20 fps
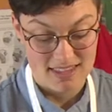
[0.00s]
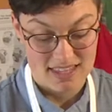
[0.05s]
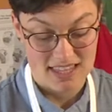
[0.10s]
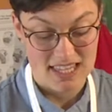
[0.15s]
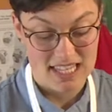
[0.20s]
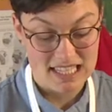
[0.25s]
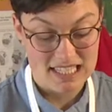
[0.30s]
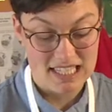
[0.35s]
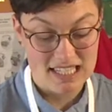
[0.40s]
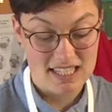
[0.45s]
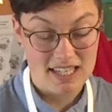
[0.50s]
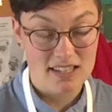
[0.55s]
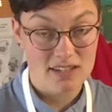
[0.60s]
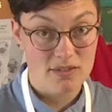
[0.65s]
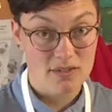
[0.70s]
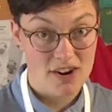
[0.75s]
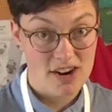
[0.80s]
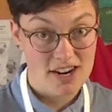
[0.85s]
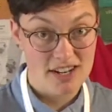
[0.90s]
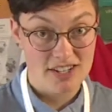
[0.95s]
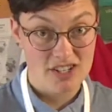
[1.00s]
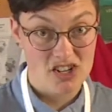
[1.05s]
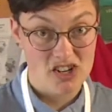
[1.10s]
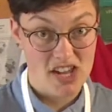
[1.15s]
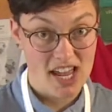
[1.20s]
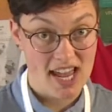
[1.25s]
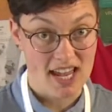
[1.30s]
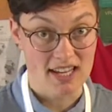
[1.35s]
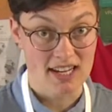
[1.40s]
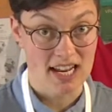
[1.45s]
this is as far as you
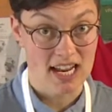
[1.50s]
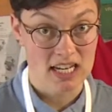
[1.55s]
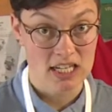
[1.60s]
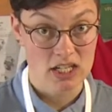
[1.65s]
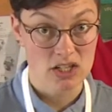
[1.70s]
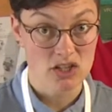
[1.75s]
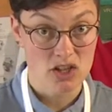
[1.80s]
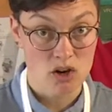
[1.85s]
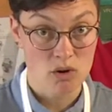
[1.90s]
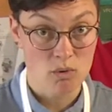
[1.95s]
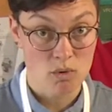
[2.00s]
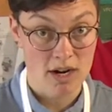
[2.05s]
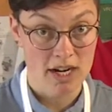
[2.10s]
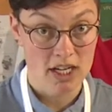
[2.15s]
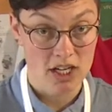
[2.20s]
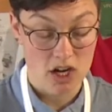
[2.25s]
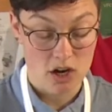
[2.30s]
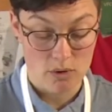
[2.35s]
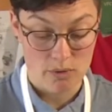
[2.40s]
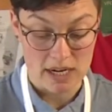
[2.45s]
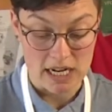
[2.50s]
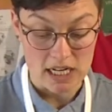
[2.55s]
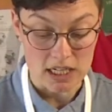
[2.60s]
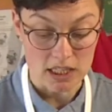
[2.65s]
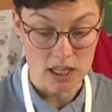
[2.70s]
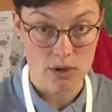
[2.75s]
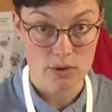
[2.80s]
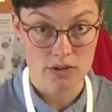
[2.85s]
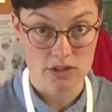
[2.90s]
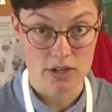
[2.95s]
get and you don't want to go any
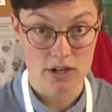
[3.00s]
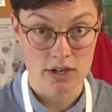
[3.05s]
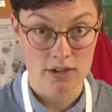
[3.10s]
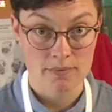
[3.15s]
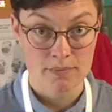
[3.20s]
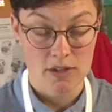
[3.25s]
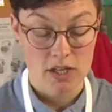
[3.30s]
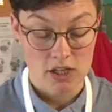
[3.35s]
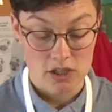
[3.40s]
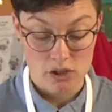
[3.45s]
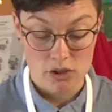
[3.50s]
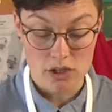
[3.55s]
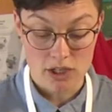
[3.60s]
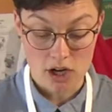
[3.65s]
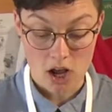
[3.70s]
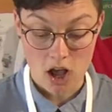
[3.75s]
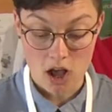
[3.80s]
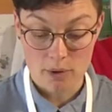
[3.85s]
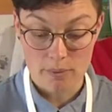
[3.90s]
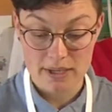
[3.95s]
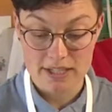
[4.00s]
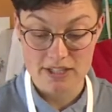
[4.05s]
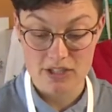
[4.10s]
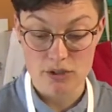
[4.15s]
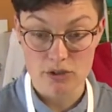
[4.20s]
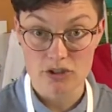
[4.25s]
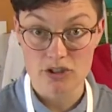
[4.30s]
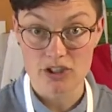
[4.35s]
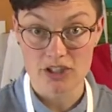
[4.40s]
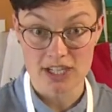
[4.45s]
closer. You can always
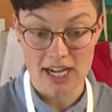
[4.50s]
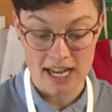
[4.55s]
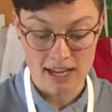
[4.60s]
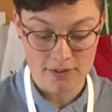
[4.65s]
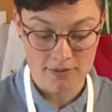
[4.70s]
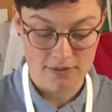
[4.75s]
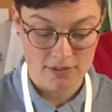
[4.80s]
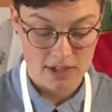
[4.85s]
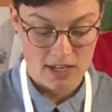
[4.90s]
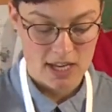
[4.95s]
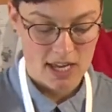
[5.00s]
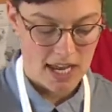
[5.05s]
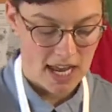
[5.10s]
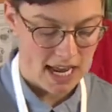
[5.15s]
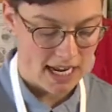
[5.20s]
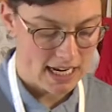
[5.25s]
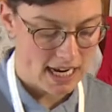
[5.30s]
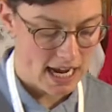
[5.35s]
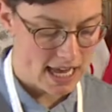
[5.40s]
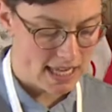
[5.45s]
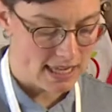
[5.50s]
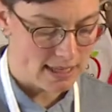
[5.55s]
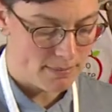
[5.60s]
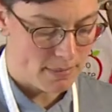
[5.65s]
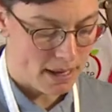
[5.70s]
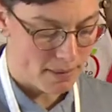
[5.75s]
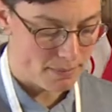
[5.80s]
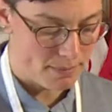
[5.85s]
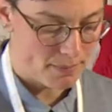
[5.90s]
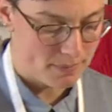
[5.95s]
use your knife and cut them up